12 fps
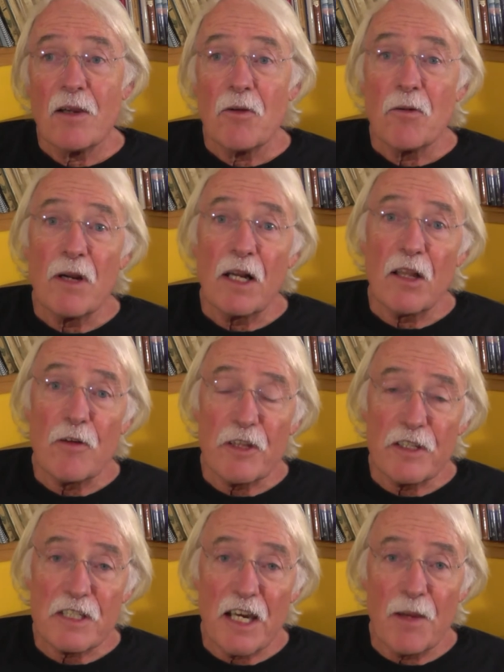Well, over
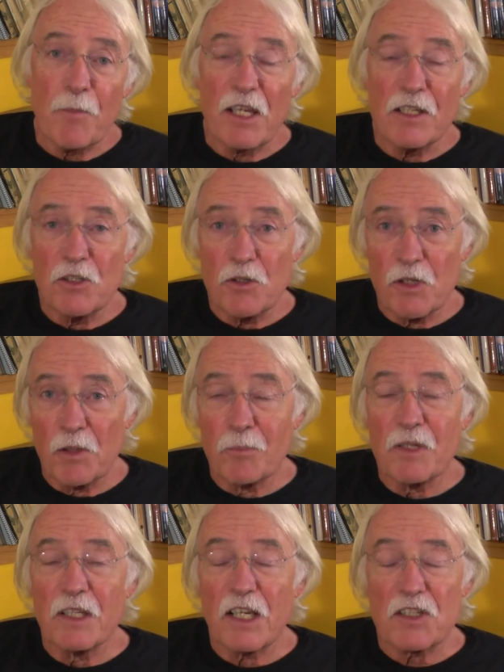the time I knew him,
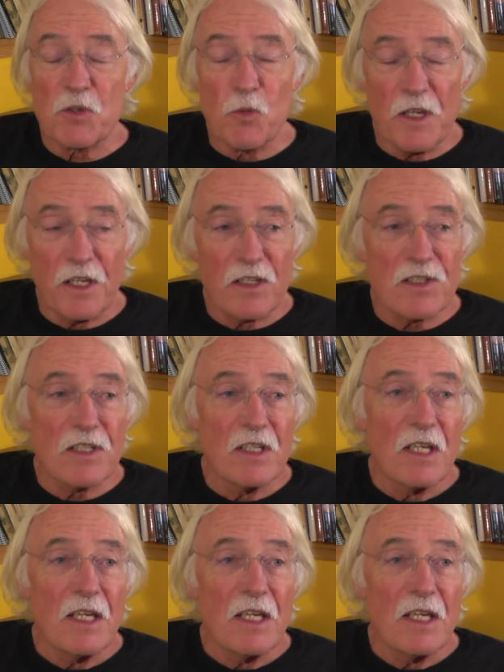the next weeks,